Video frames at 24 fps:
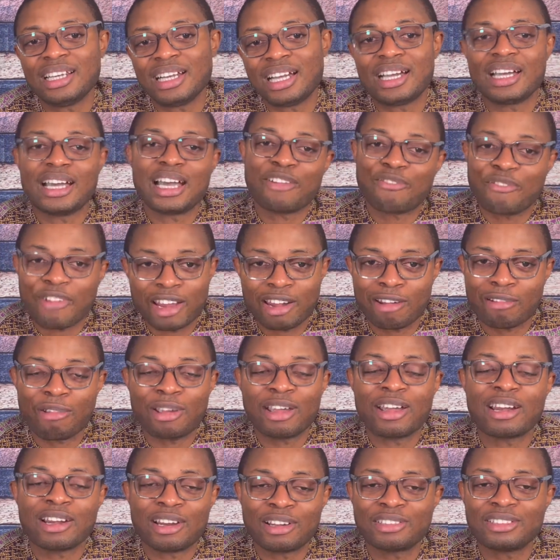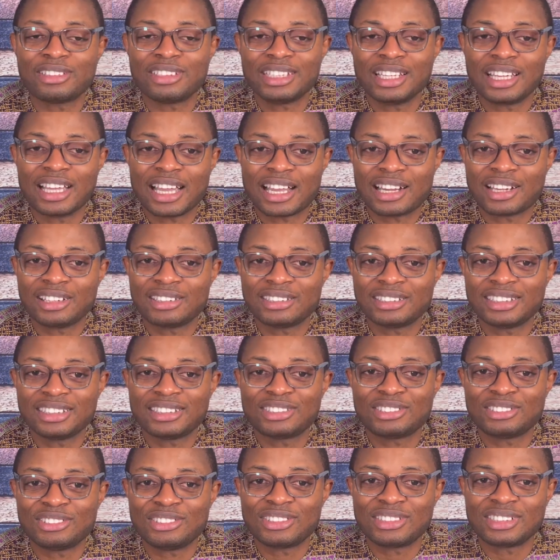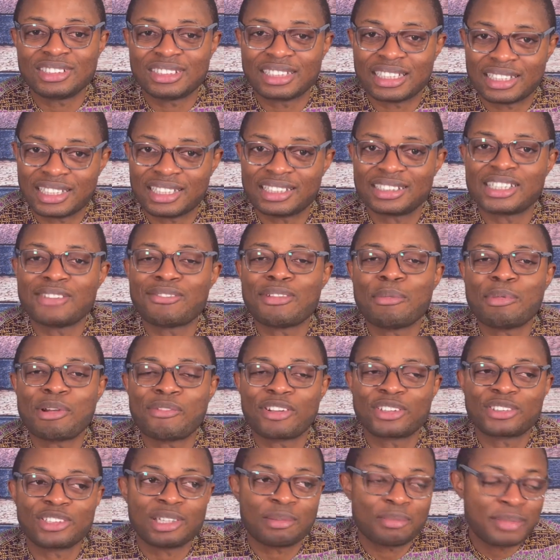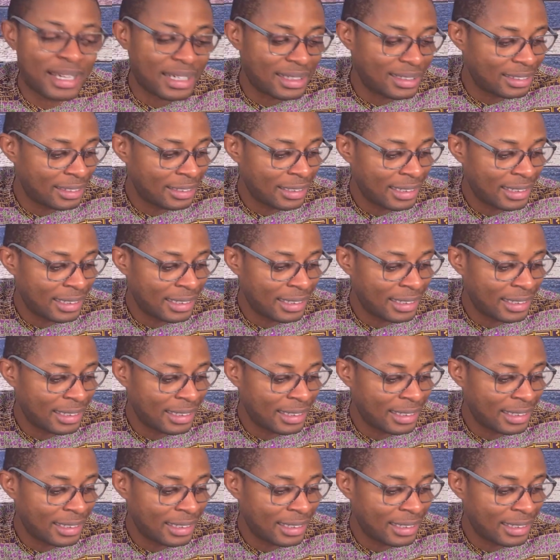I find a way around it to do things. And then serve her breakfast on the bed.